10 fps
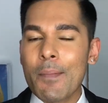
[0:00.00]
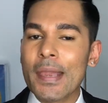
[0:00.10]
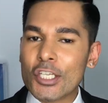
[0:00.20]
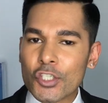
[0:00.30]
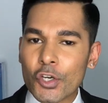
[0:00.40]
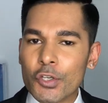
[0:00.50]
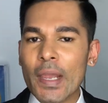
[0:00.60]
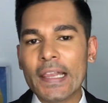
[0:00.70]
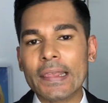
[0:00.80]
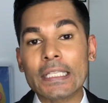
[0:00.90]
Make sure you
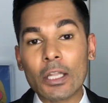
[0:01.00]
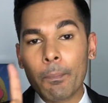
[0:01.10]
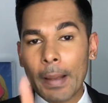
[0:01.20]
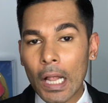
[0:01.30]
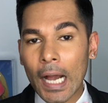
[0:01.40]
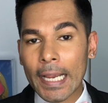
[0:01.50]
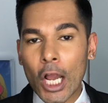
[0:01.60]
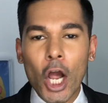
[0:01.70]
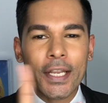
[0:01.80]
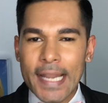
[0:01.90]
hit the little bell
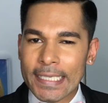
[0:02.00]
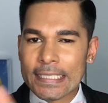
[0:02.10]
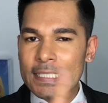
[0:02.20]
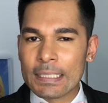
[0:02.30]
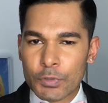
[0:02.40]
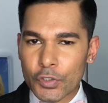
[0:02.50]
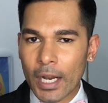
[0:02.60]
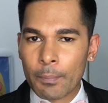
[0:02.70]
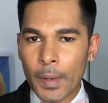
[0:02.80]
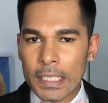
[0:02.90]
icon next to the
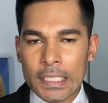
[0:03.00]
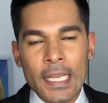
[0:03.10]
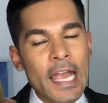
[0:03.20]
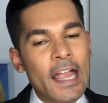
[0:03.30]
subscribe button.